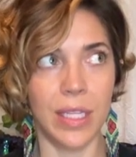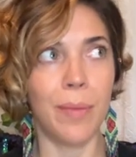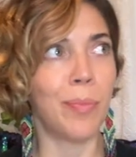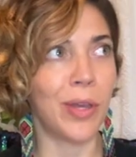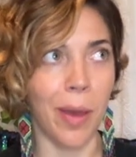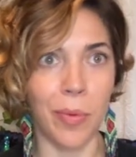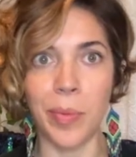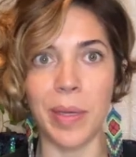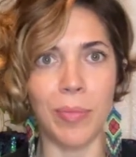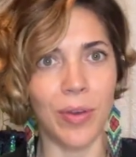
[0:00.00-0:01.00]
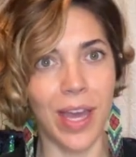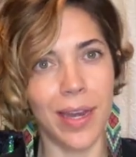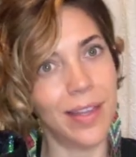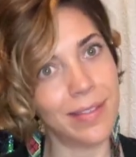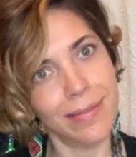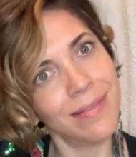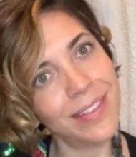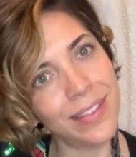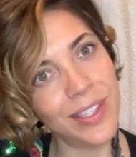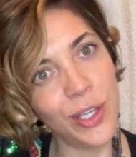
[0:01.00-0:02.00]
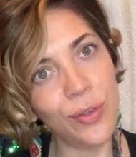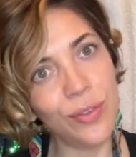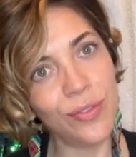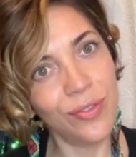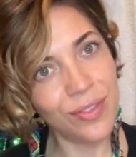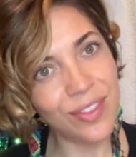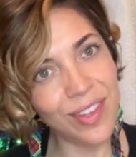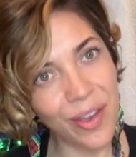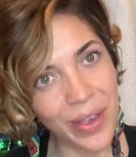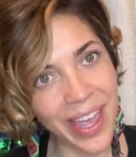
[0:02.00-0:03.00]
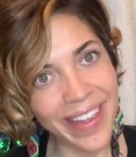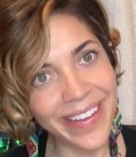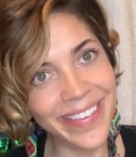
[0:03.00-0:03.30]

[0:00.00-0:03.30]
a couple people kind of, you okay?